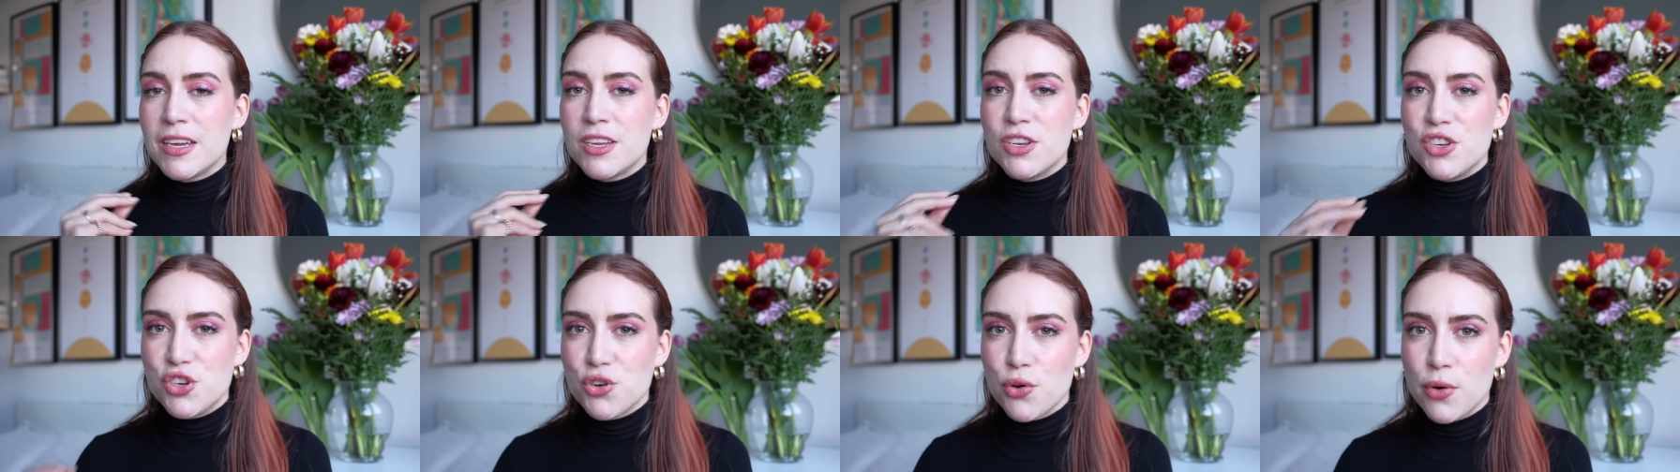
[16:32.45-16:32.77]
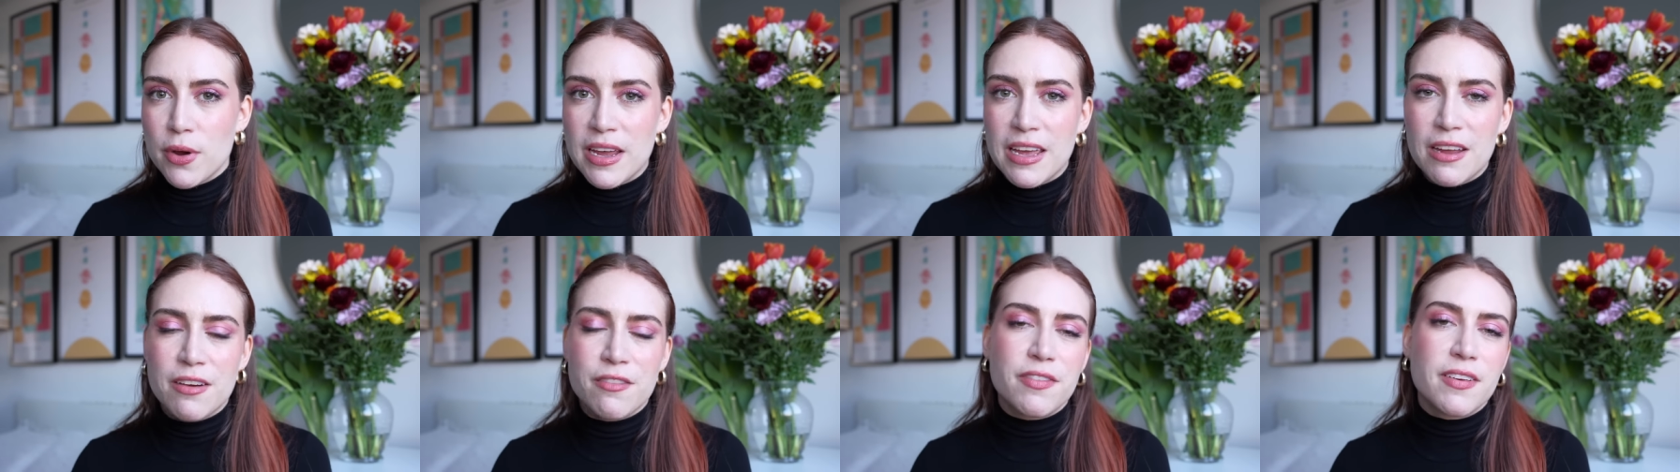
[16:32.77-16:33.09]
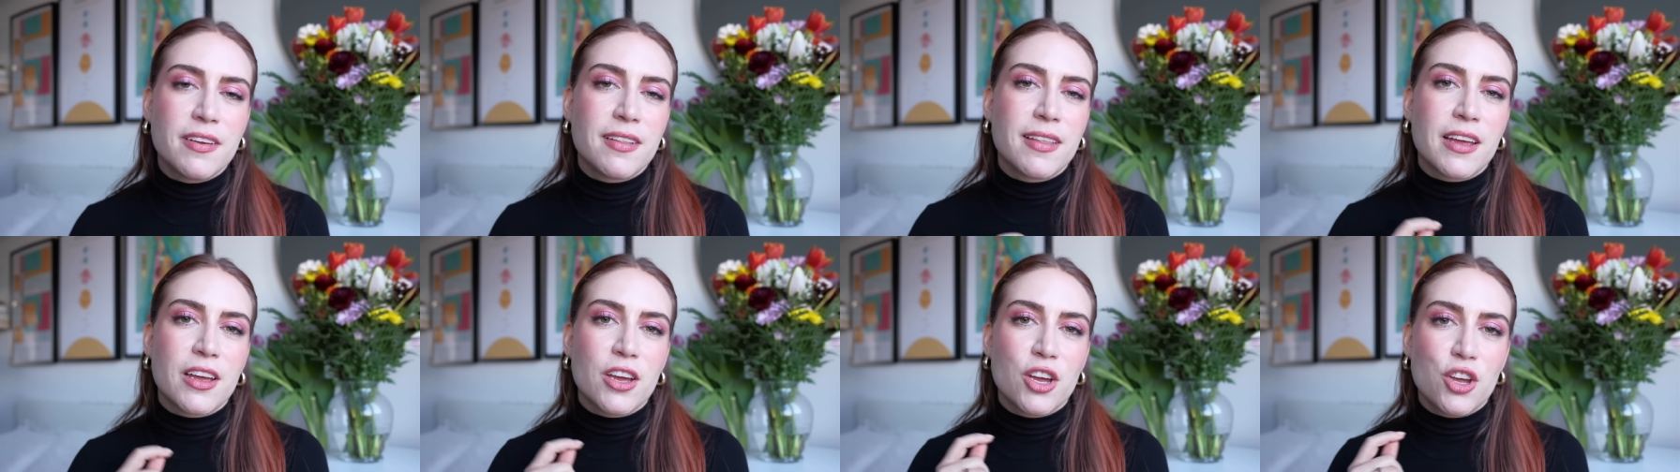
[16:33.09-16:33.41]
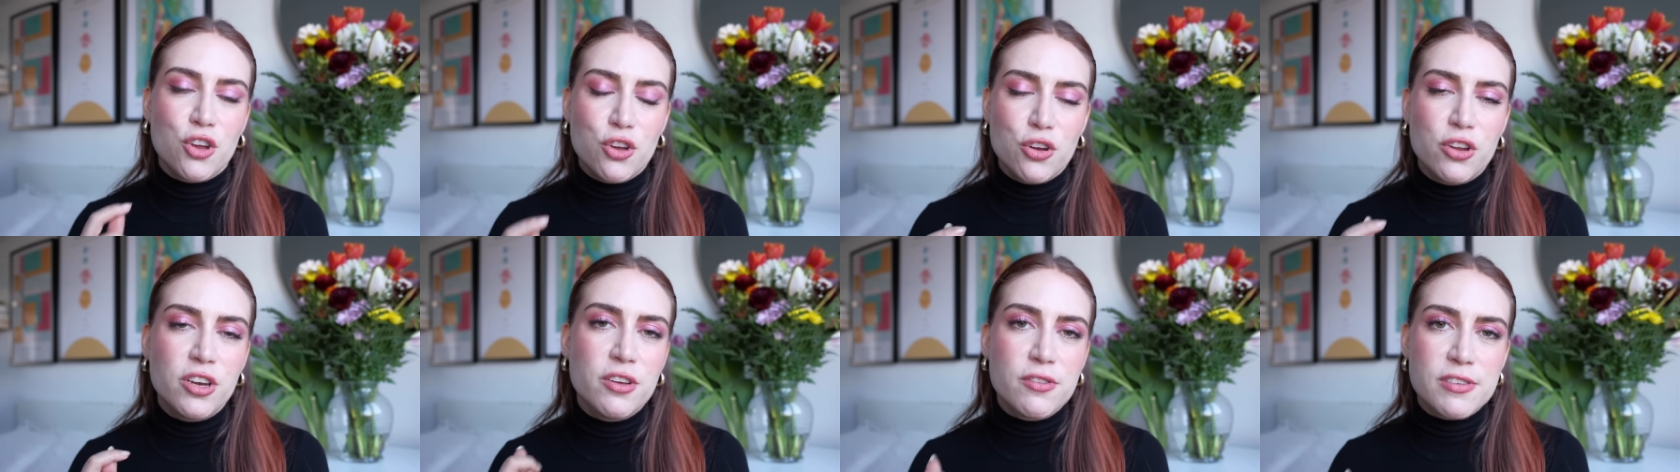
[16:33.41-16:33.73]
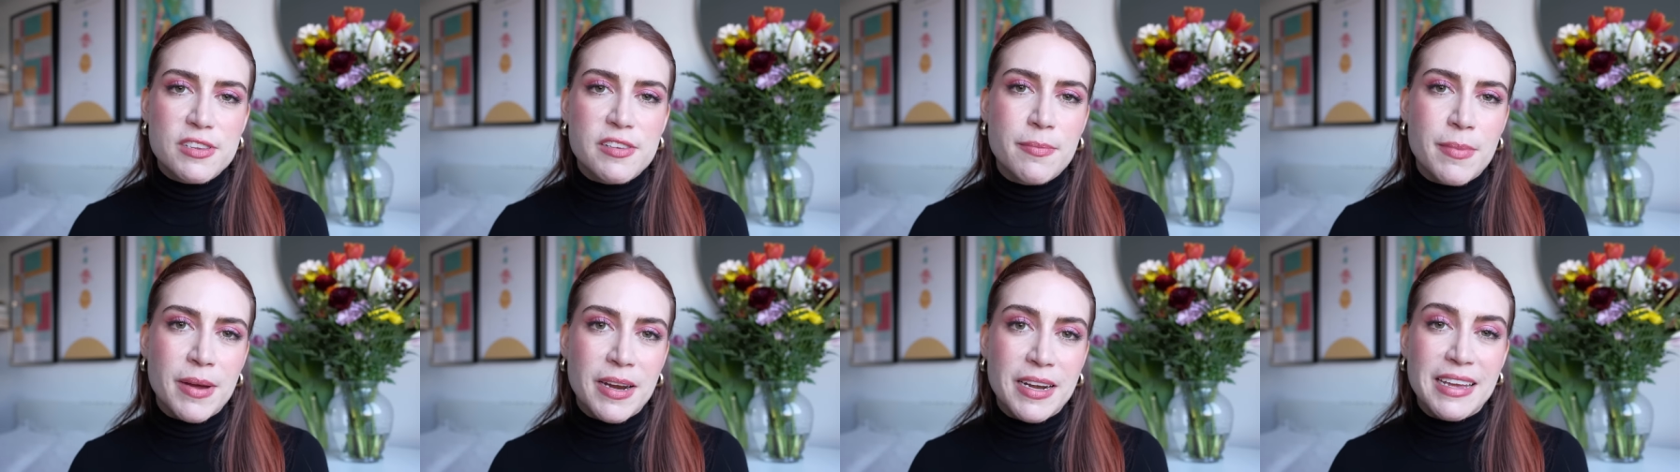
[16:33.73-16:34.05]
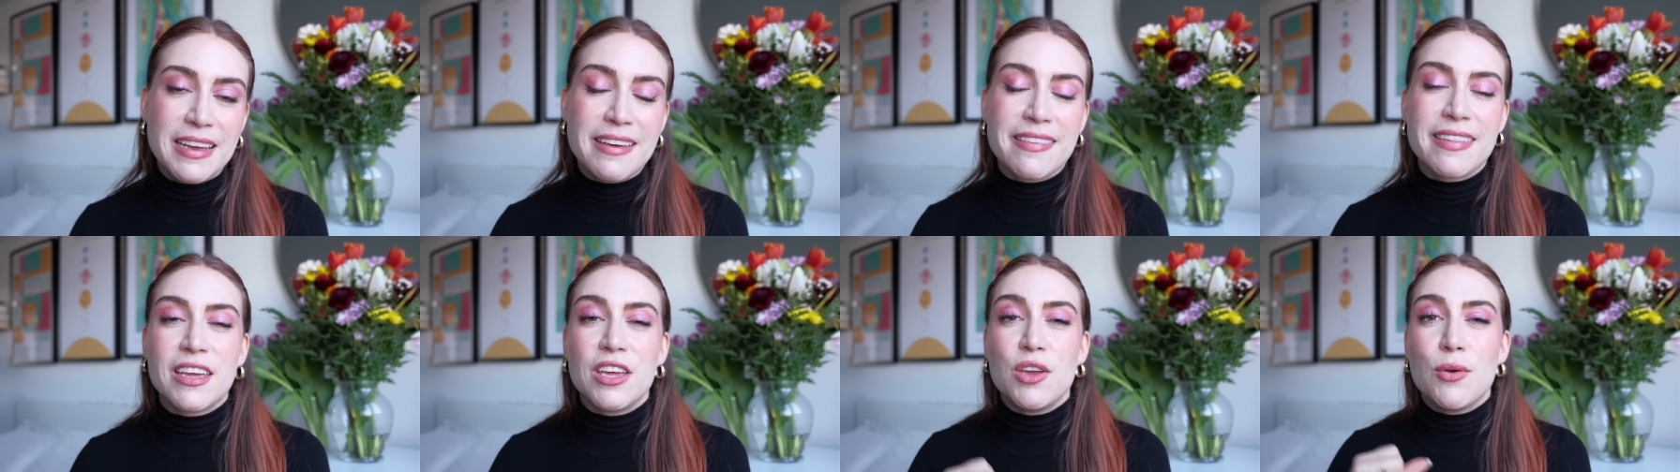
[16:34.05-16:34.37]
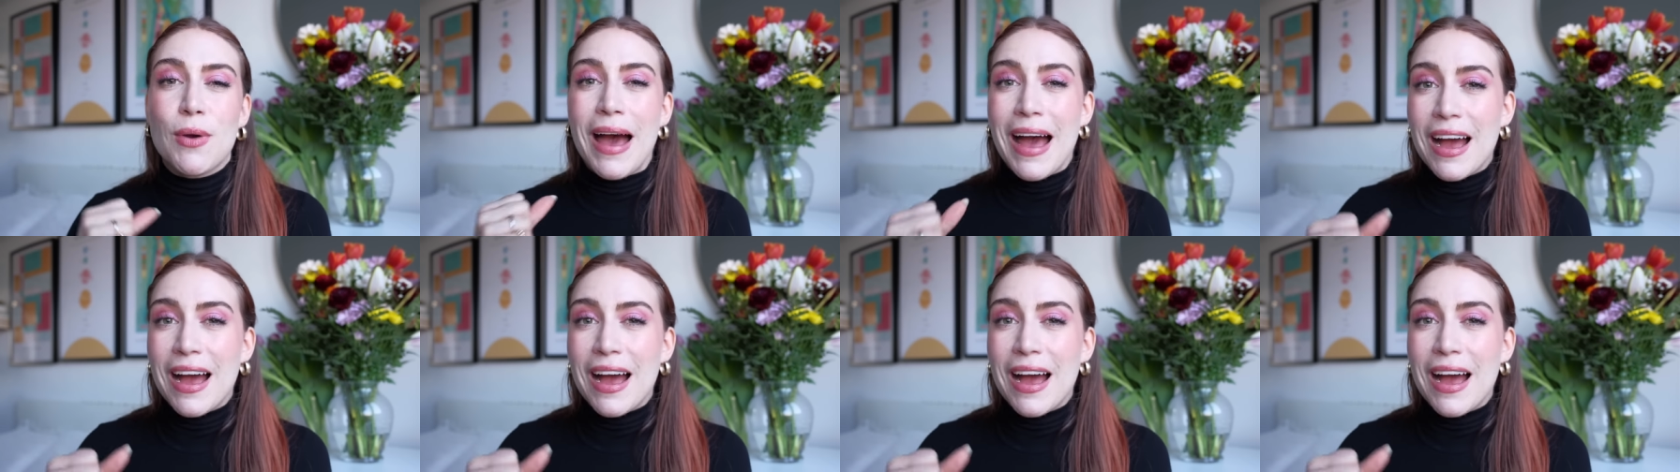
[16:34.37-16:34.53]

enjoy and feel like a good use of money and that you